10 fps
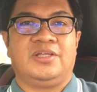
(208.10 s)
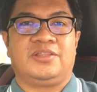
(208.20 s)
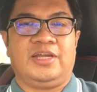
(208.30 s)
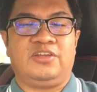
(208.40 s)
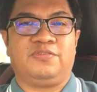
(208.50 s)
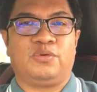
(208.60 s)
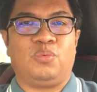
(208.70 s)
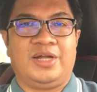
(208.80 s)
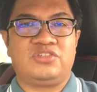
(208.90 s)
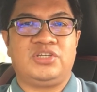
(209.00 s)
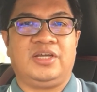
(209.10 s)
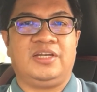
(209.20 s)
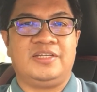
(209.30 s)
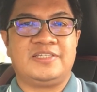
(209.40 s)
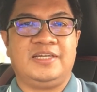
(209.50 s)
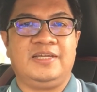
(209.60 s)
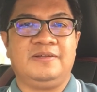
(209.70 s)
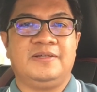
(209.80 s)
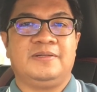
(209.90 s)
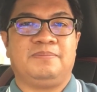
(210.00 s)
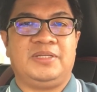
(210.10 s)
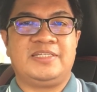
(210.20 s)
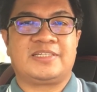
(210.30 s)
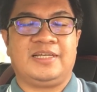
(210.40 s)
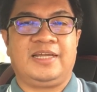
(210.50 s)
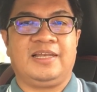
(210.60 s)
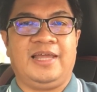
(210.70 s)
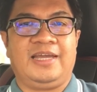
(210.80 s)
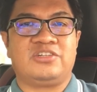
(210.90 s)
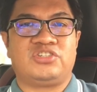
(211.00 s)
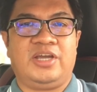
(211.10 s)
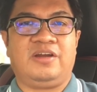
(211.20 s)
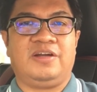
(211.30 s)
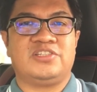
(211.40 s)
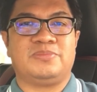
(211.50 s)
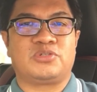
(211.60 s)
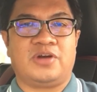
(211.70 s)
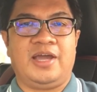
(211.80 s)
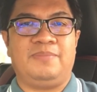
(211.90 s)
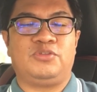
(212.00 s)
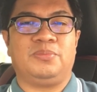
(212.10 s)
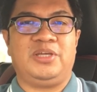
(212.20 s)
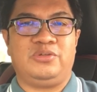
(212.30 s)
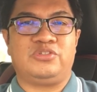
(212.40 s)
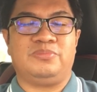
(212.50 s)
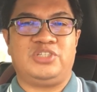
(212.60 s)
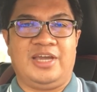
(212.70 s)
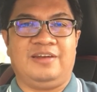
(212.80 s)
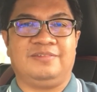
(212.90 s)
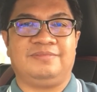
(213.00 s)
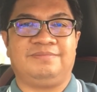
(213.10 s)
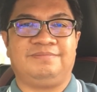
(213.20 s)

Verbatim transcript: Thank you for watching and listening. Please click like, share, and subscribe to my YouTube channel.